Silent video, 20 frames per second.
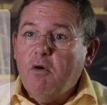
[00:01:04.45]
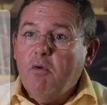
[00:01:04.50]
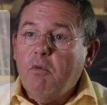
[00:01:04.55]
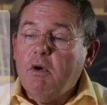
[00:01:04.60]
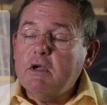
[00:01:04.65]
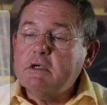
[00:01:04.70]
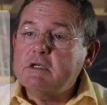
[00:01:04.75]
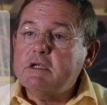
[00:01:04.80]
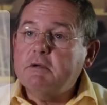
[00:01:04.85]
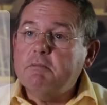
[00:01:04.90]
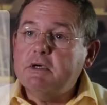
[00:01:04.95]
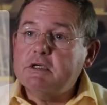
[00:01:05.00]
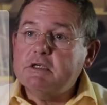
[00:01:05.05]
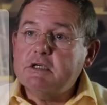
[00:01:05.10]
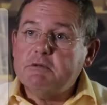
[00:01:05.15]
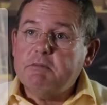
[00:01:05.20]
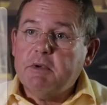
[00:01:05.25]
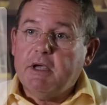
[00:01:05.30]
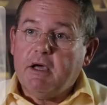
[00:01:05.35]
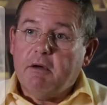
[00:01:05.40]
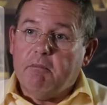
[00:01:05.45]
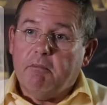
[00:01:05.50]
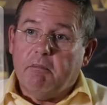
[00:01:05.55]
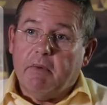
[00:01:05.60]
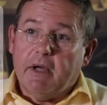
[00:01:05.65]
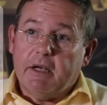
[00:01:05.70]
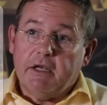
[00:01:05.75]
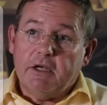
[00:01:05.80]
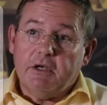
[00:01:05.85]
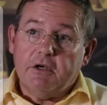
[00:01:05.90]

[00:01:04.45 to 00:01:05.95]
Once the business becomes money